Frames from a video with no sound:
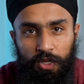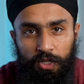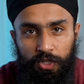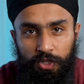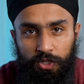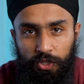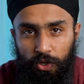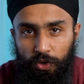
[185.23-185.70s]

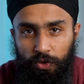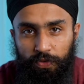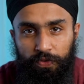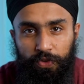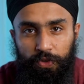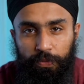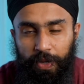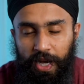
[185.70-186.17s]
So
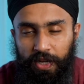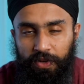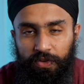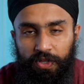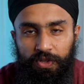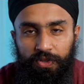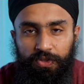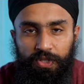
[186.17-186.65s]
for
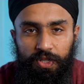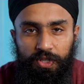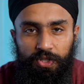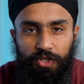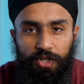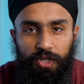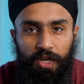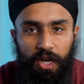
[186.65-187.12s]
battery
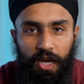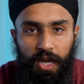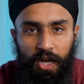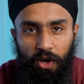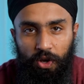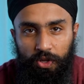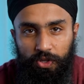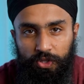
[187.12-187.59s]
usage, I
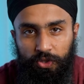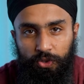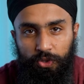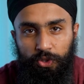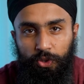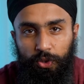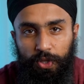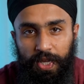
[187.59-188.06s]
also
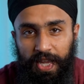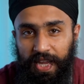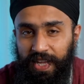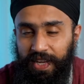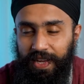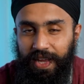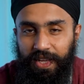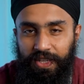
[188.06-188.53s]
took
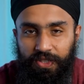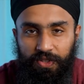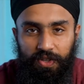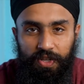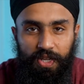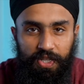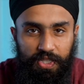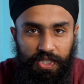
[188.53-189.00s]
8
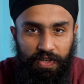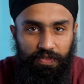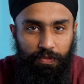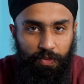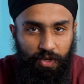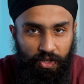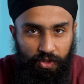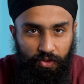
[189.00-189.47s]
extra A7
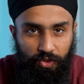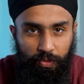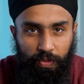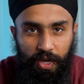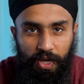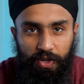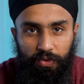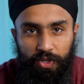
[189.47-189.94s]
Mark III
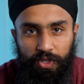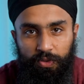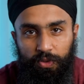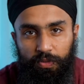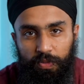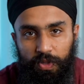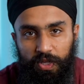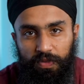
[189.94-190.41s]
batteries
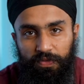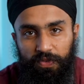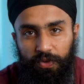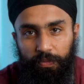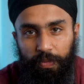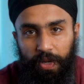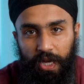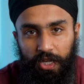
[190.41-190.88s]
with me
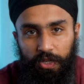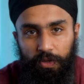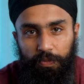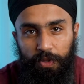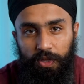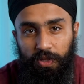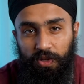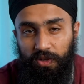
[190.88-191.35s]
for
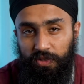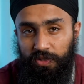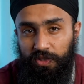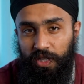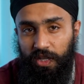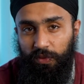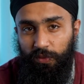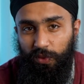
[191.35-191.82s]
backup
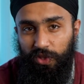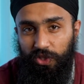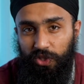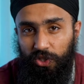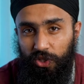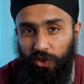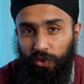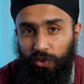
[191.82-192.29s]
alongside with
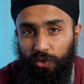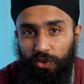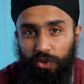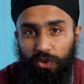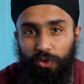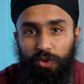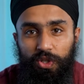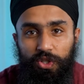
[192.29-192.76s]
2
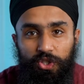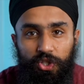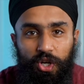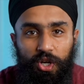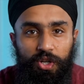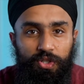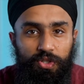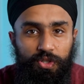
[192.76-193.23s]
dual
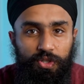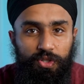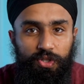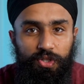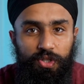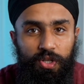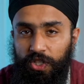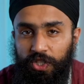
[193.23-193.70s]

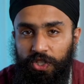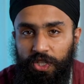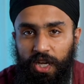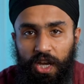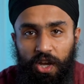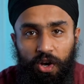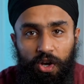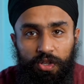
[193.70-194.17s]
chargers.
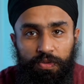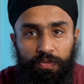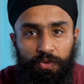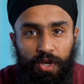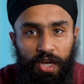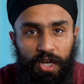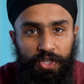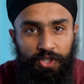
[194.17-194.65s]
DJI
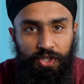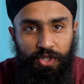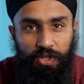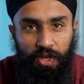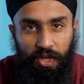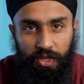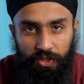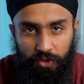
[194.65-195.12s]
Osmo
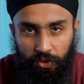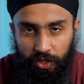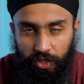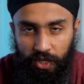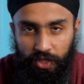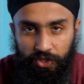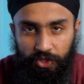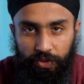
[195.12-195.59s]
Action, I took
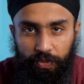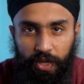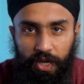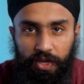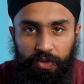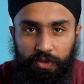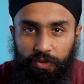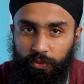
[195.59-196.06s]
an extra
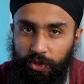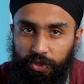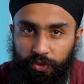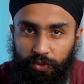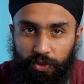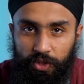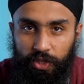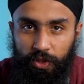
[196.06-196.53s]
battery
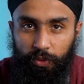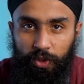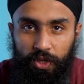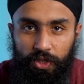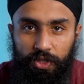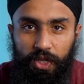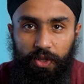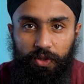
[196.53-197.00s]
which really
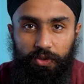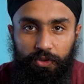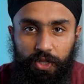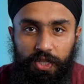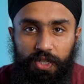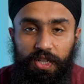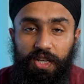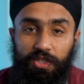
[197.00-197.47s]
worked out
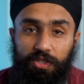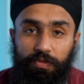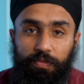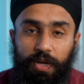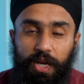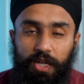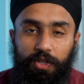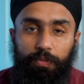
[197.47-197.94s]
great as a
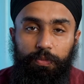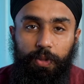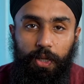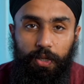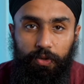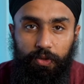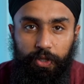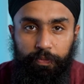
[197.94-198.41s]
backup
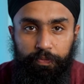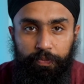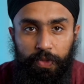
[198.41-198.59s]
battery.